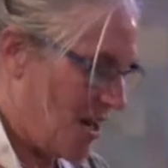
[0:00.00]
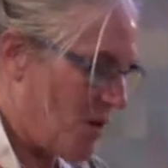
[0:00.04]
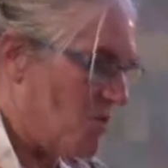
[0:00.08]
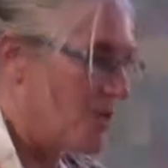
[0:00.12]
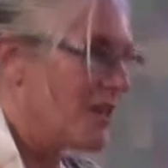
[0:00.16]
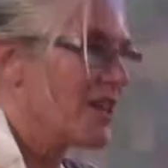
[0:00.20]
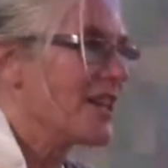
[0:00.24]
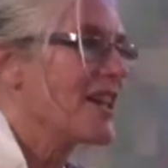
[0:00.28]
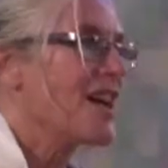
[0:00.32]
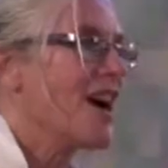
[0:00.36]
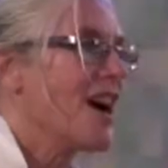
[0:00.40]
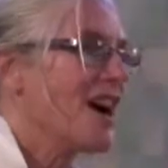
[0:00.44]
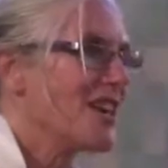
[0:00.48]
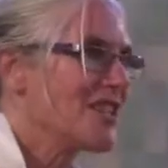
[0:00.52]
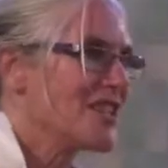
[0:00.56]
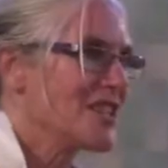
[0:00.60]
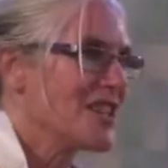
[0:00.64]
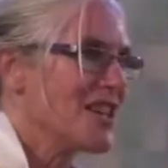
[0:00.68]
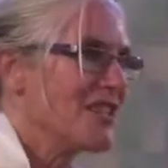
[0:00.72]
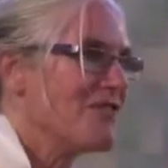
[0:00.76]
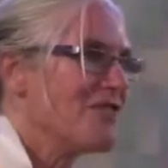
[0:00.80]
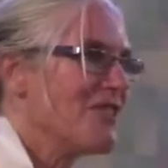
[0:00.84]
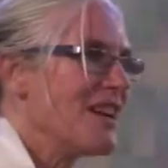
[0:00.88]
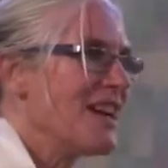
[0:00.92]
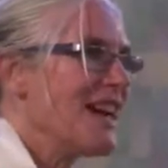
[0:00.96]
Well,
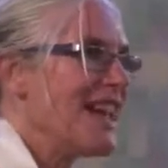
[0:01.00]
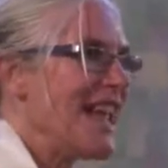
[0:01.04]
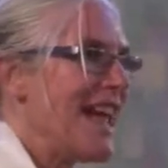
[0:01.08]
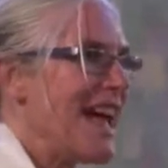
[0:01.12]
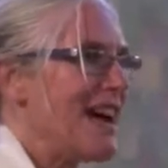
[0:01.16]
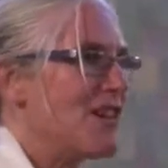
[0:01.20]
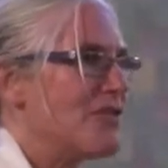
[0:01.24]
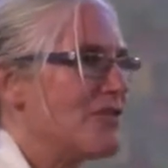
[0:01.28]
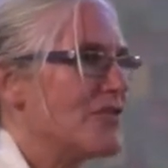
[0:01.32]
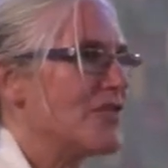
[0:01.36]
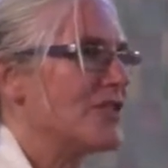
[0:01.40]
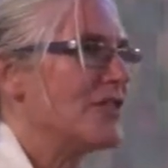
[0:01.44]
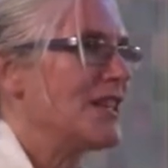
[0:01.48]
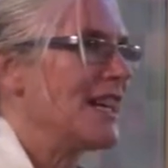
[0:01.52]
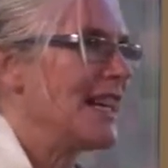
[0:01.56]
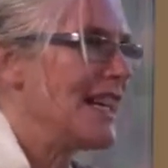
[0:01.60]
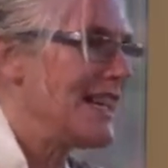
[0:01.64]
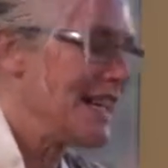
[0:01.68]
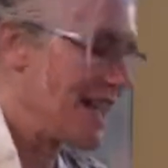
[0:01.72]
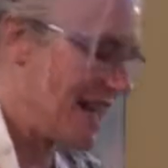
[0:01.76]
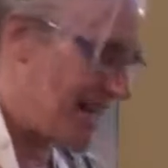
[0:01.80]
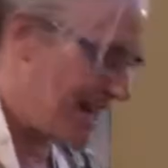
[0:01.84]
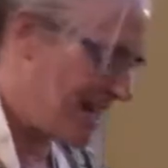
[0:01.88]
Nagarjuna really helpfully